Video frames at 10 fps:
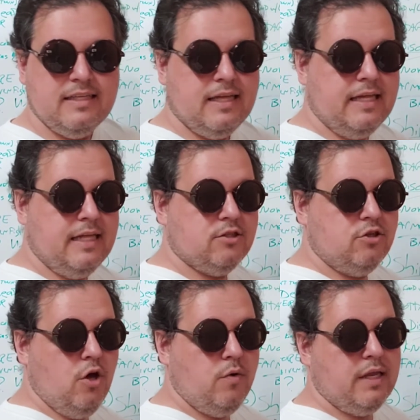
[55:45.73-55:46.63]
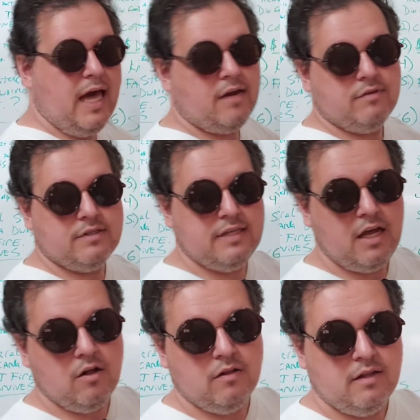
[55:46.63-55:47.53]
and gets Dogen out of his
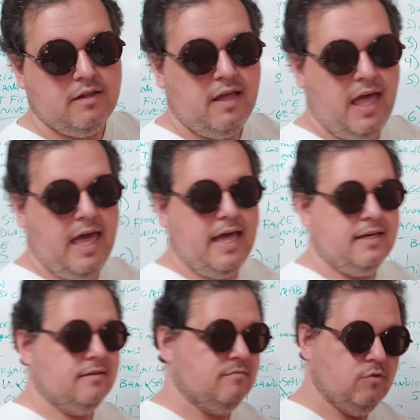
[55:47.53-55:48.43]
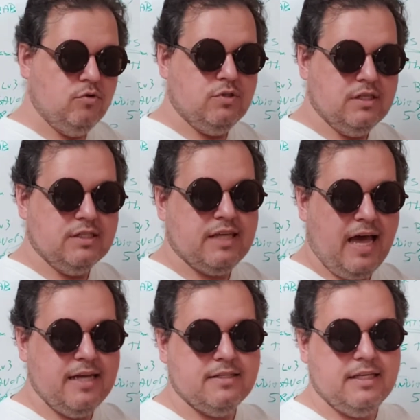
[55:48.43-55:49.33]
cell and uses a
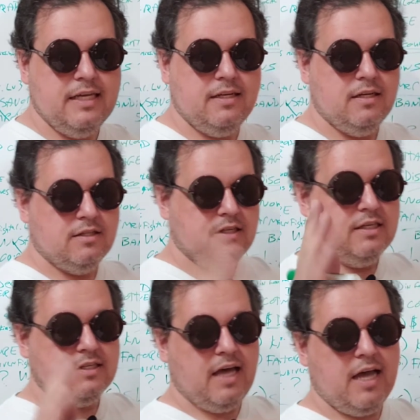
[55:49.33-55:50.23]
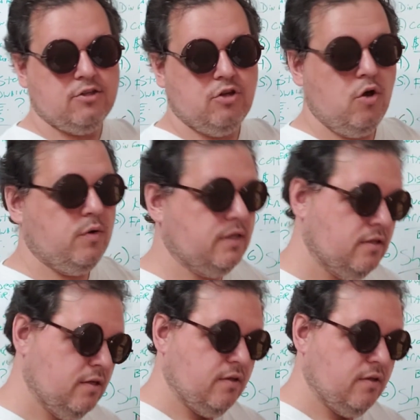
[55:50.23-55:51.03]
disguise kit to disguise Dogen.